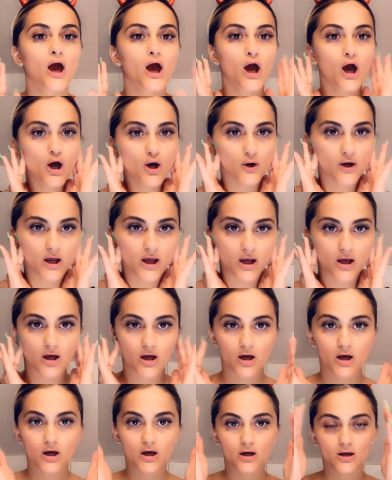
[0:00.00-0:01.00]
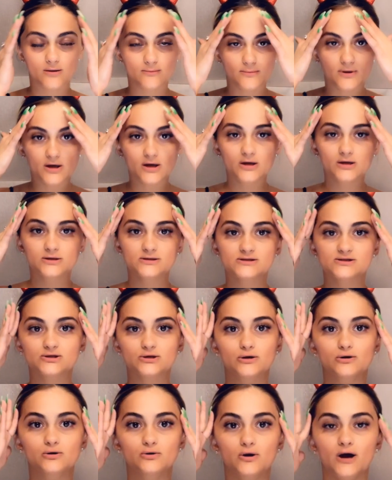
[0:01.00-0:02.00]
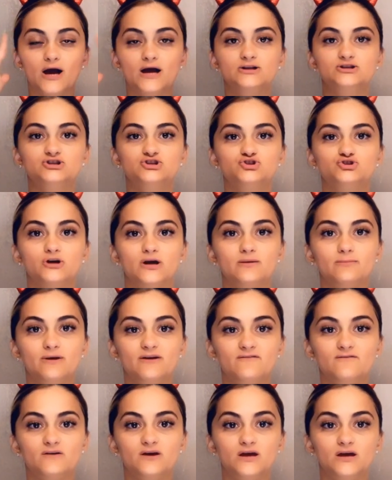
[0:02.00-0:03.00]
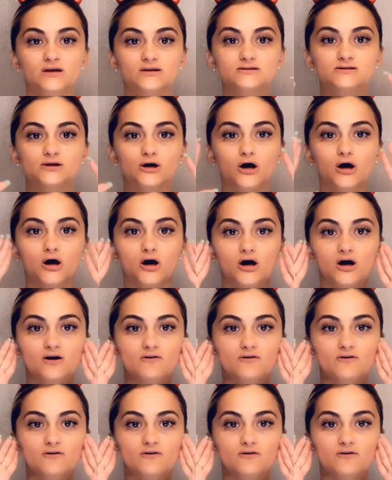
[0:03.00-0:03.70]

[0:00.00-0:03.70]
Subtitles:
Okay, so I just dried my face off,